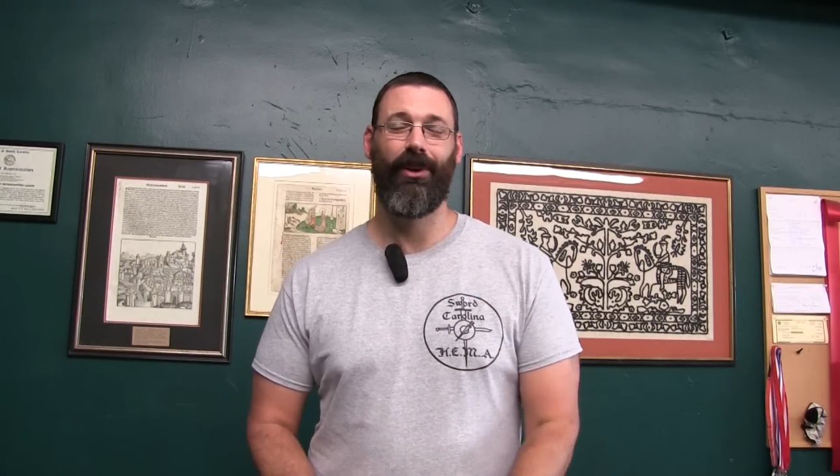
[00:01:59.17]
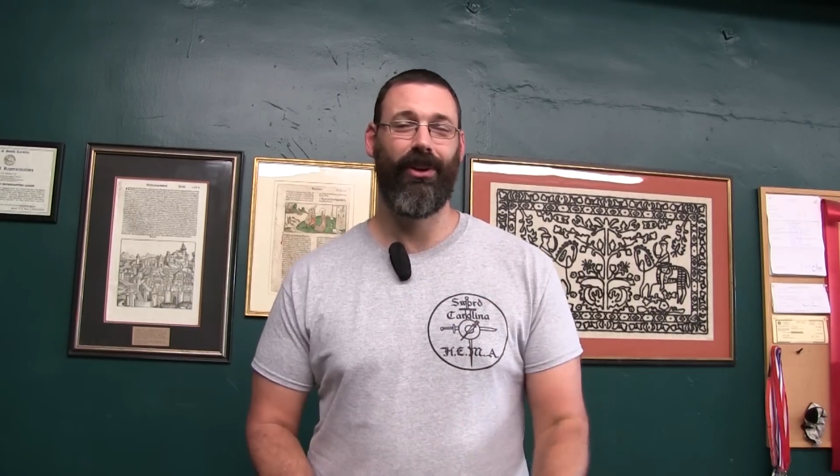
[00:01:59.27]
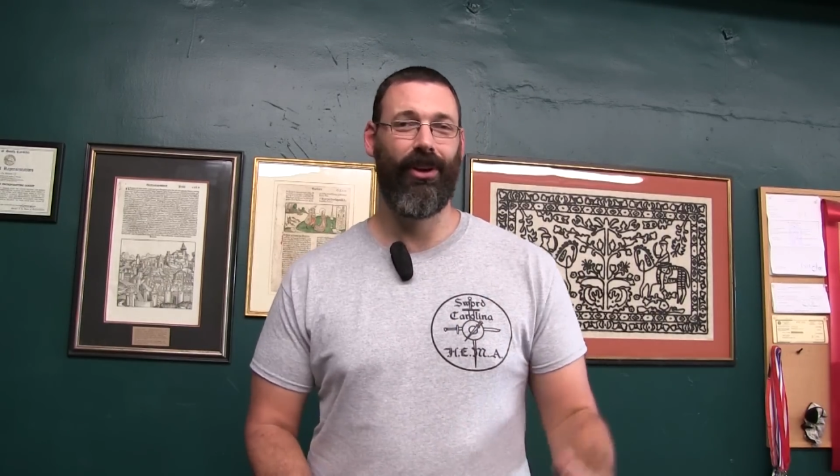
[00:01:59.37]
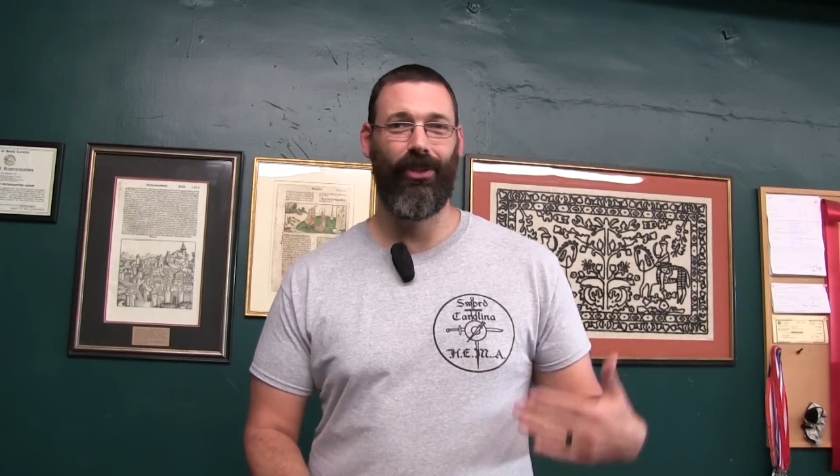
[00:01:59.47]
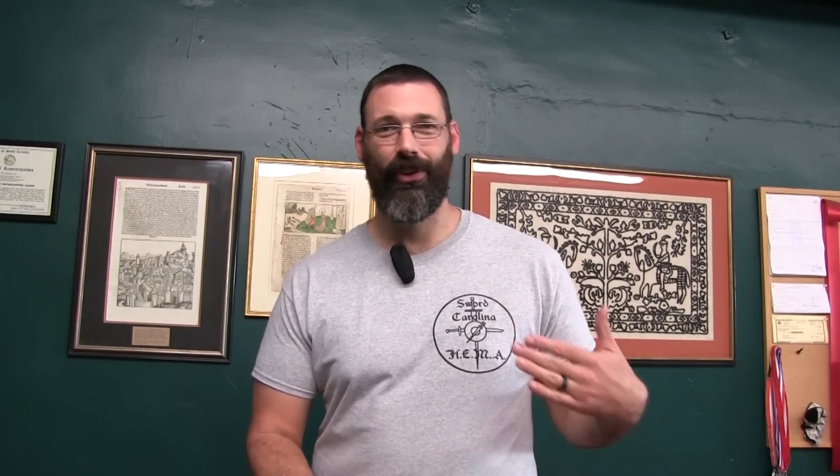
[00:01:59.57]
We're
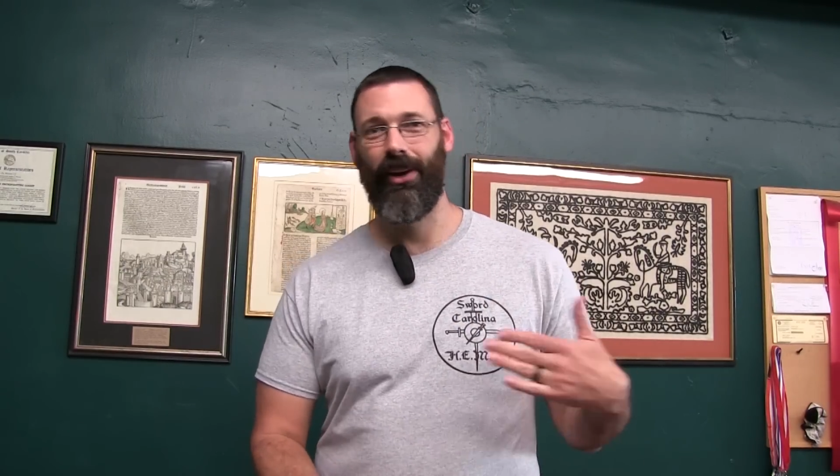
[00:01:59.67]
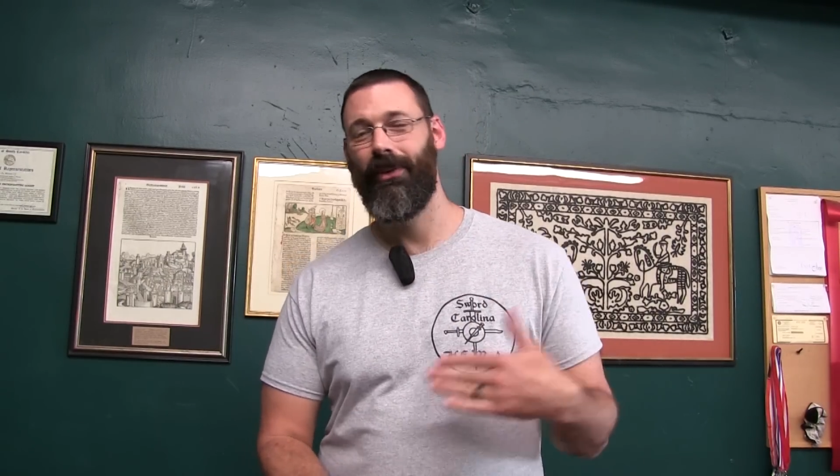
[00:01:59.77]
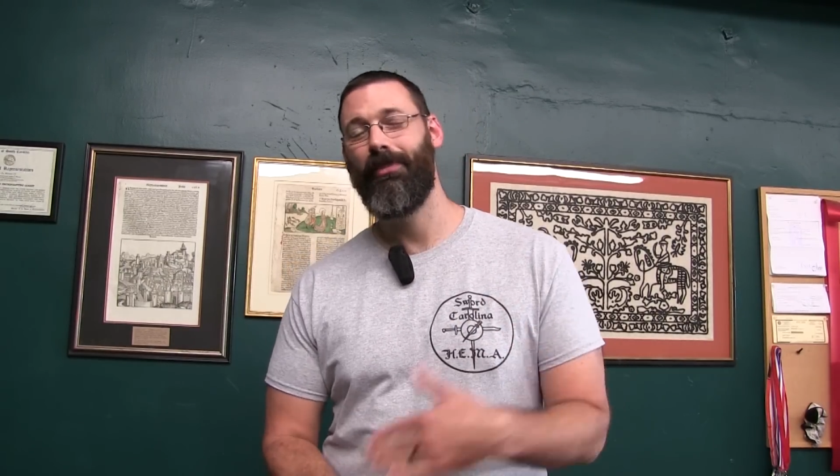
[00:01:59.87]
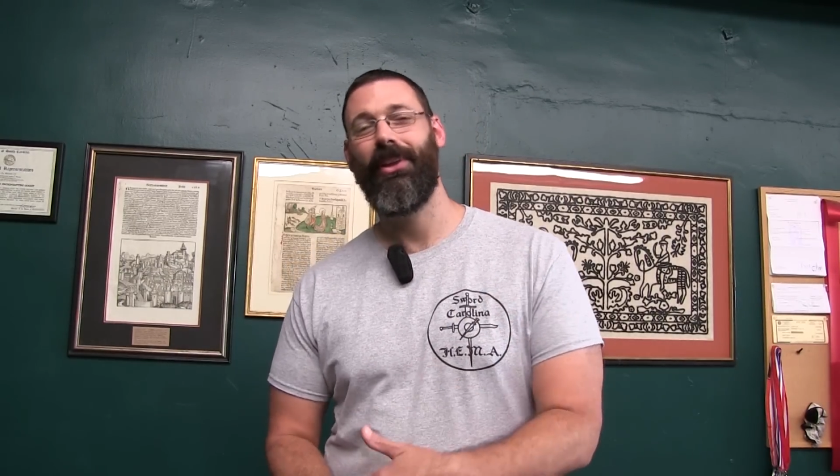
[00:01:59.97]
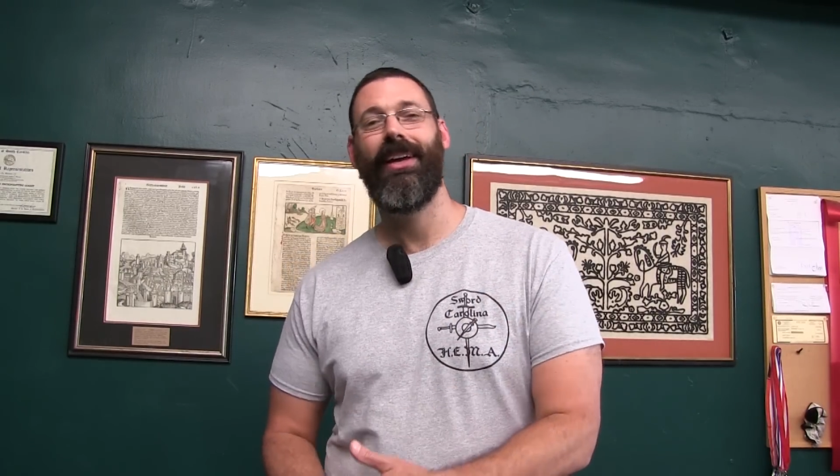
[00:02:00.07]
gonna go through
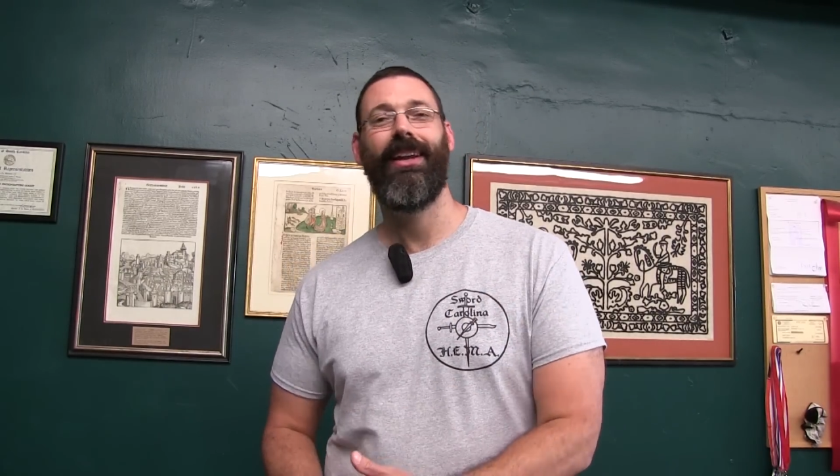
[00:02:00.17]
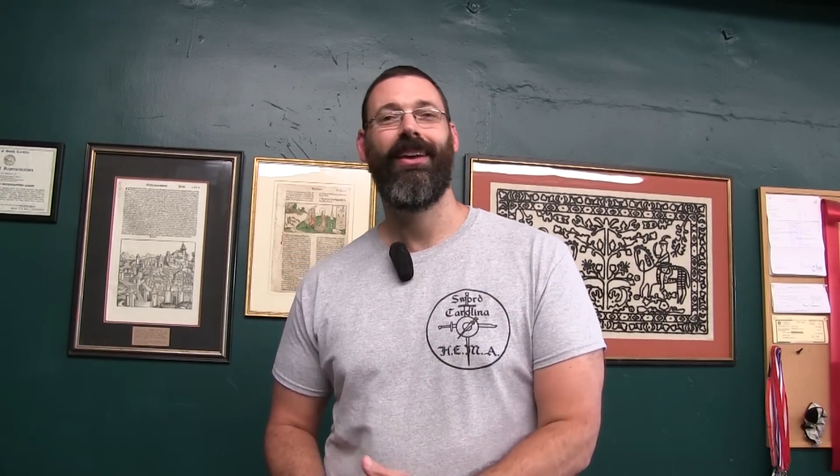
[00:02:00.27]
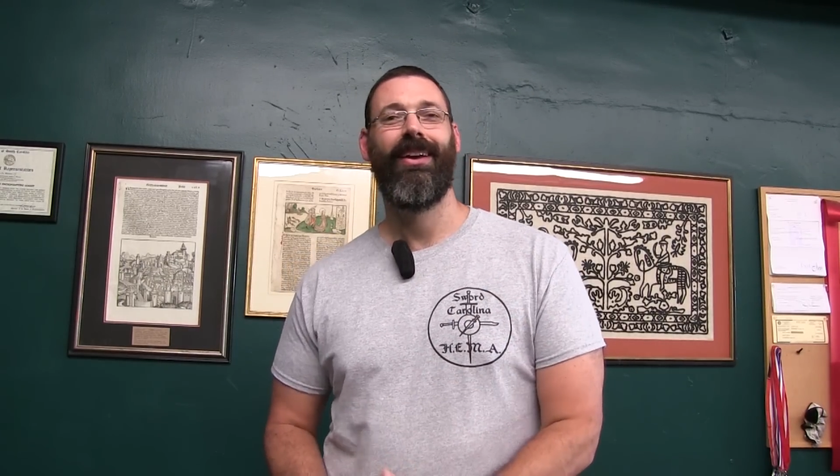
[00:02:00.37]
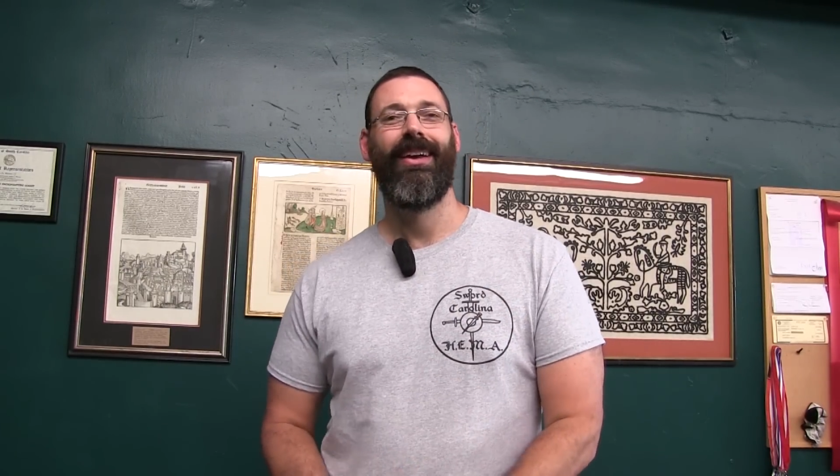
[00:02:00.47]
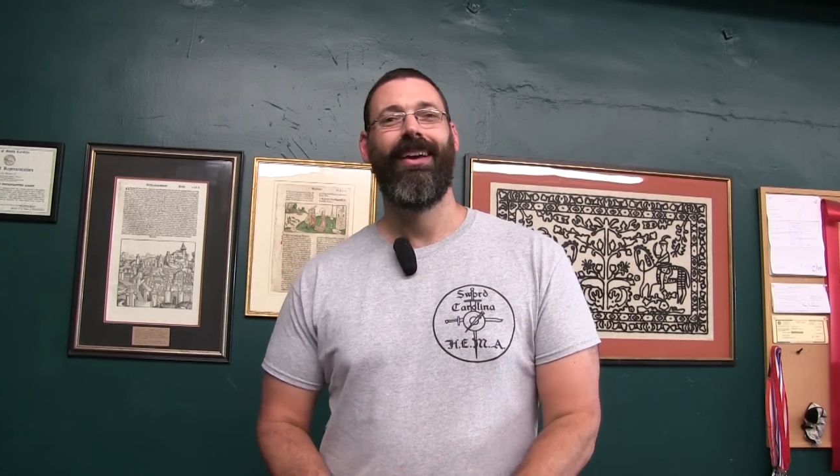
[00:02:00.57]
every plate
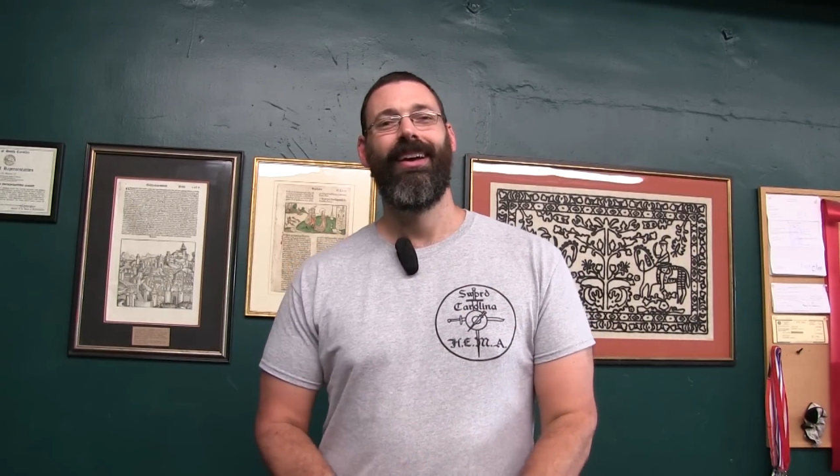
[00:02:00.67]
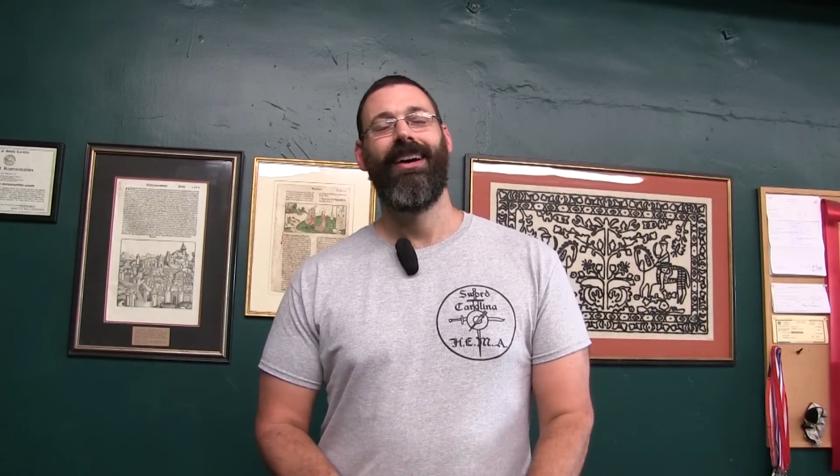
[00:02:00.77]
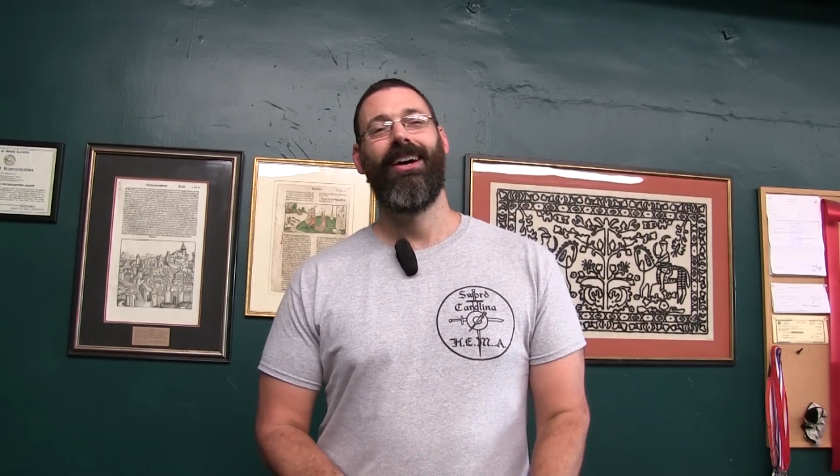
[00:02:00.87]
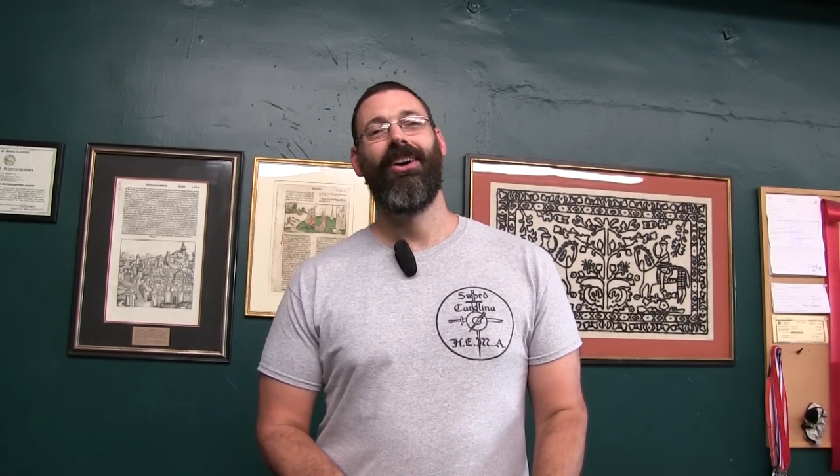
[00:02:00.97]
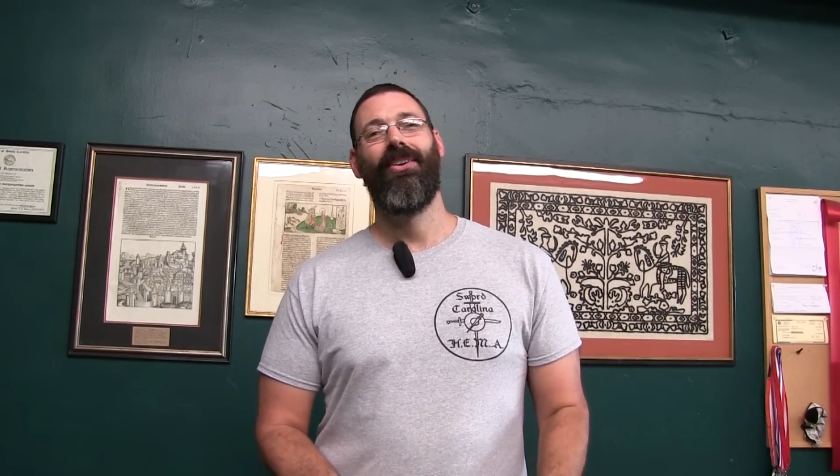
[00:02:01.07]

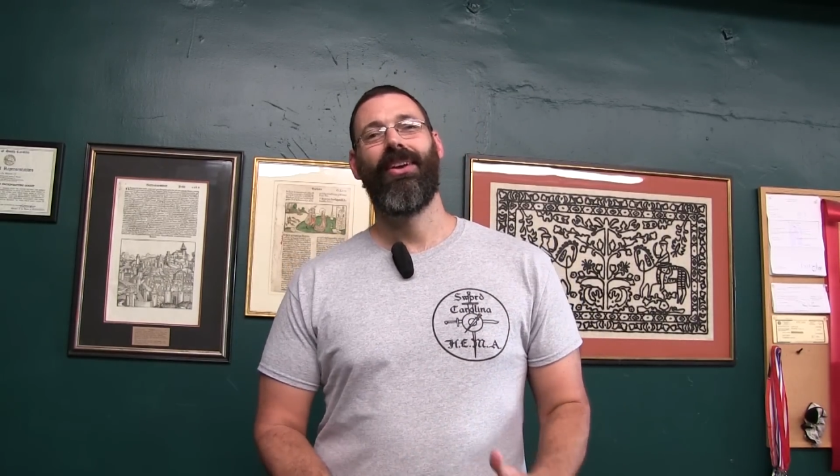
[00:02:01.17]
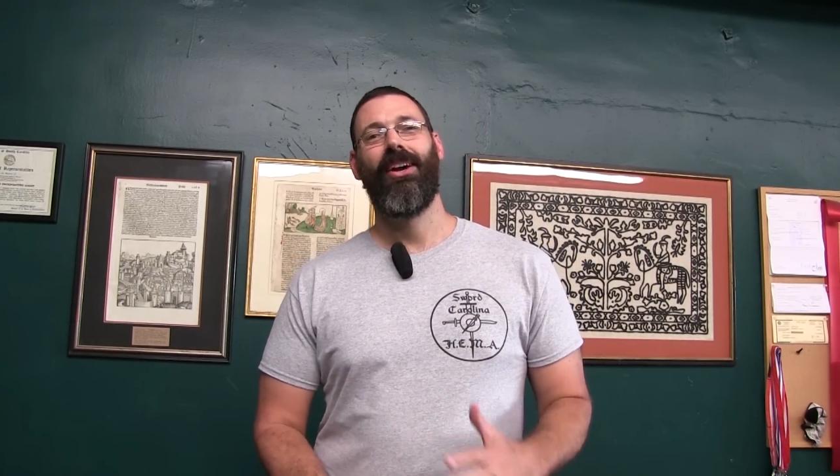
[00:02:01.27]
and